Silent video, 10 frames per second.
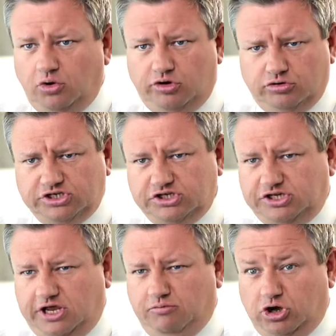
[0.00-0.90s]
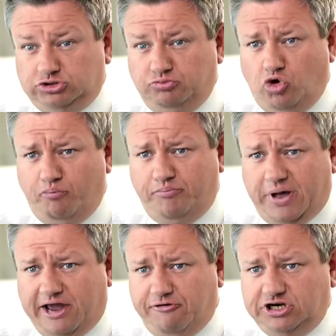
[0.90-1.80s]
We're also seeing much more
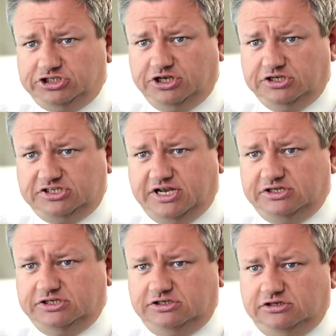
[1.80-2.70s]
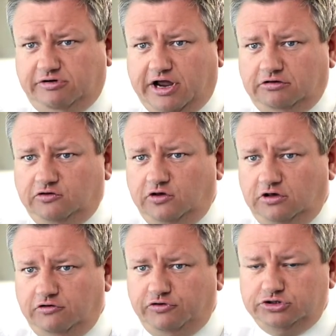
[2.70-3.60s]
bearish consensus around
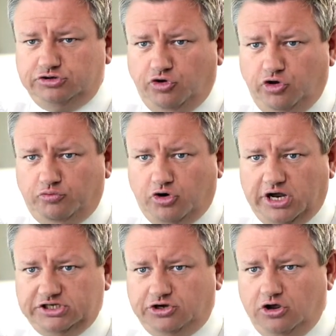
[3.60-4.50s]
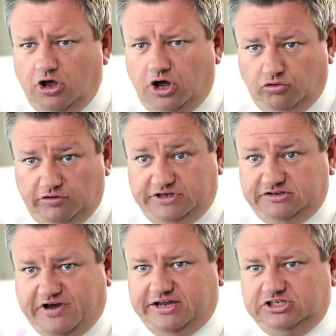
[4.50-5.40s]
future oil price, and all of
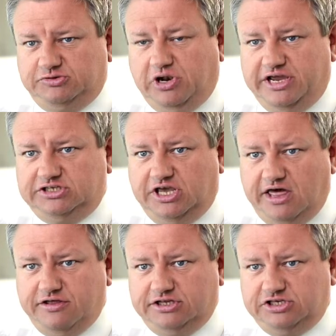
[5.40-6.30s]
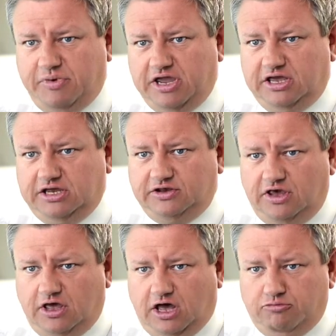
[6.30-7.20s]
these factors play together to make it
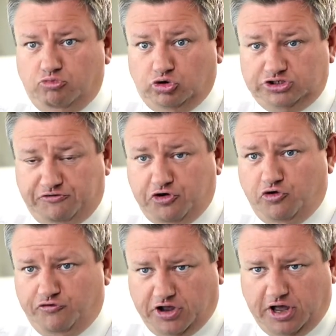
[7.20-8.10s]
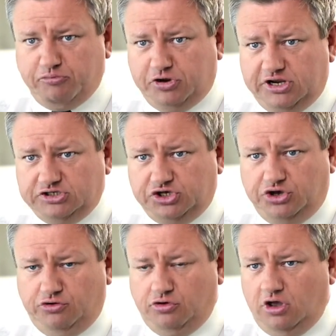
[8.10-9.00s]
more difficult for companies
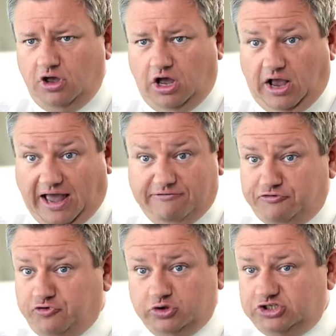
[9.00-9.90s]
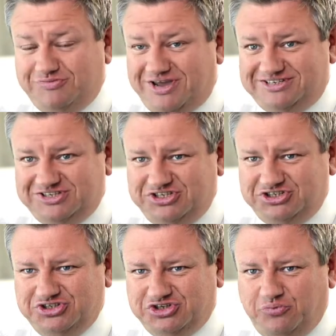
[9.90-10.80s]
who have, of course, to make
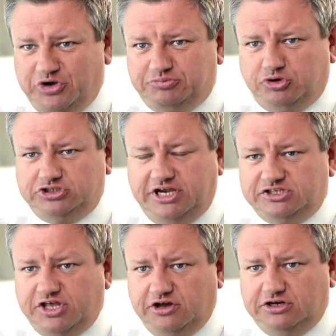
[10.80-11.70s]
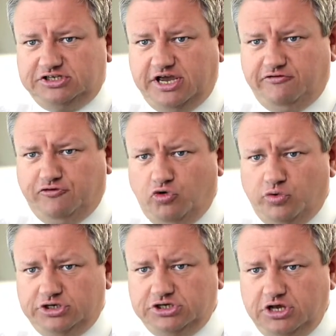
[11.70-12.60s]
decisions on which projects they're going to take
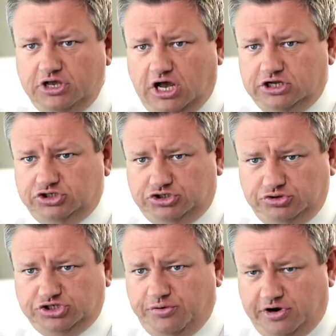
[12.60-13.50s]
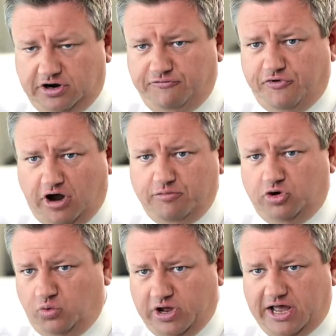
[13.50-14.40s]
forward, to do so in an
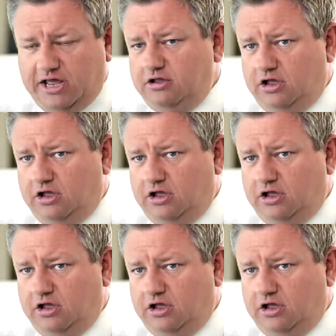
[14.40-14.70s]
environment where